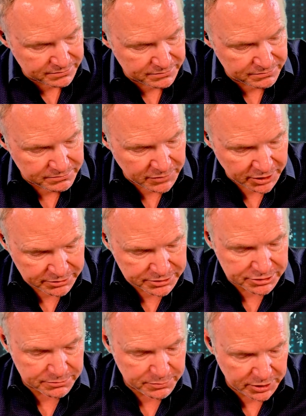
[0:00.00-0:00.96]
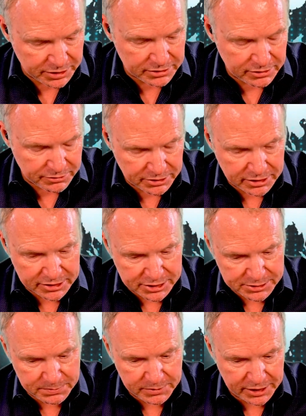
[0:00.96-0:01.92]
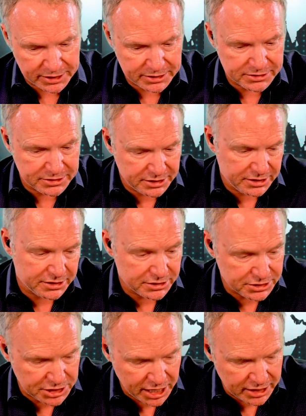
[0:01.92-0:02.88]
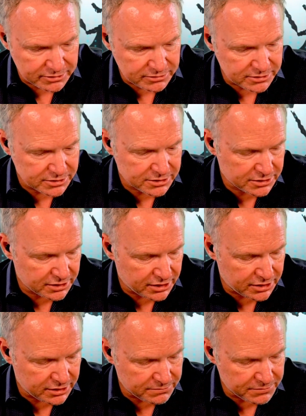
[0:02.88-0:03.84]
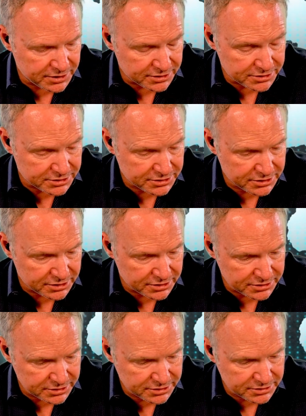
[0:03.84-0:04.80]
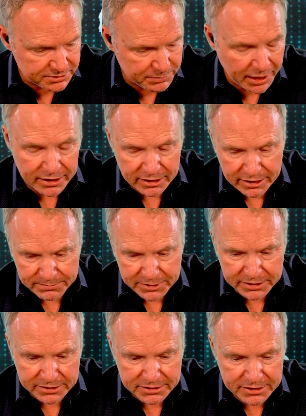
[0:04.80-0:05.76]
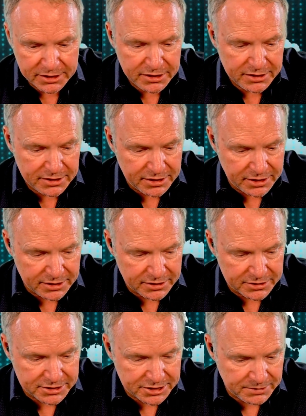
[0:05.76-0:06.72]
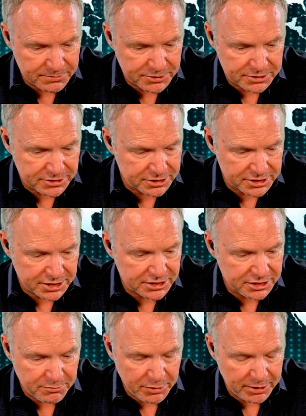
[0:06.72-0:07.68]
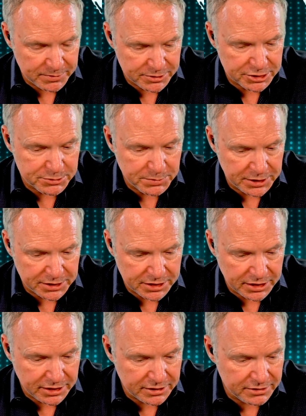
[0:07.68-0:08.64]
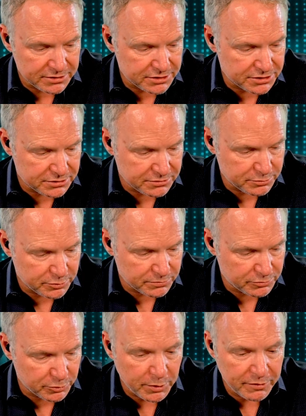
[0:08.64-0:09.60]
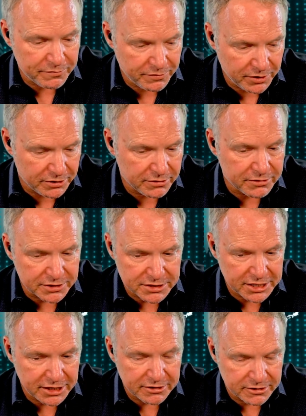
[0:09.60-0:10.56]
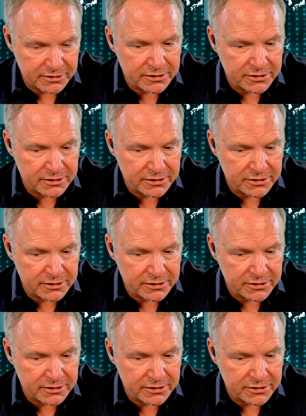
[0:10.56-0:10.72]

migrants are being loaded on these planes in shackles. It's bad optics. It seems to suggest that maybe it's just being done to promote fear and terror,